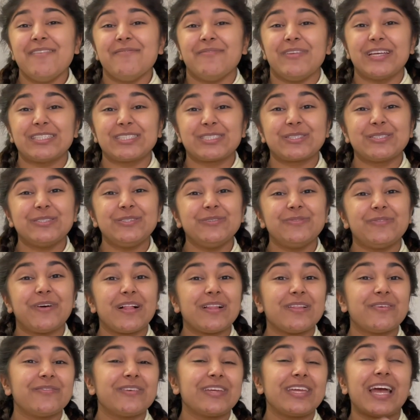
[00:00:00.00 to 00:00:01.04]
make sure you
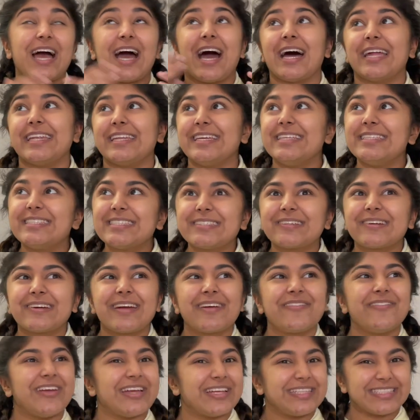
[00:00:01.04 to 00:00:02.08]
follow me on
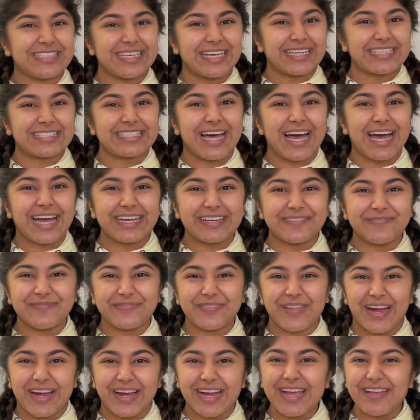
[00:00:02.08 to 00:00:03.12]
Instagram and TikTok.
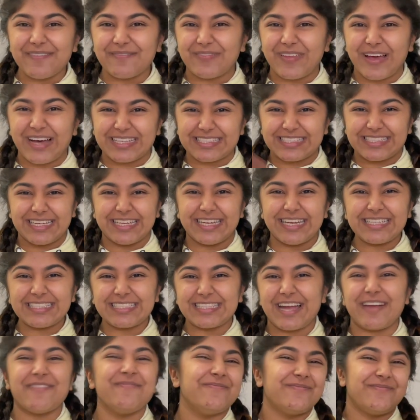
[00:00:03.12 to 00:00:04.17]
All right, I'll see you next
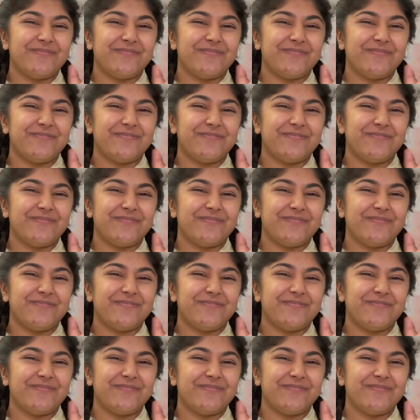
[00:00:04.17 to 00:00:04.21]
time.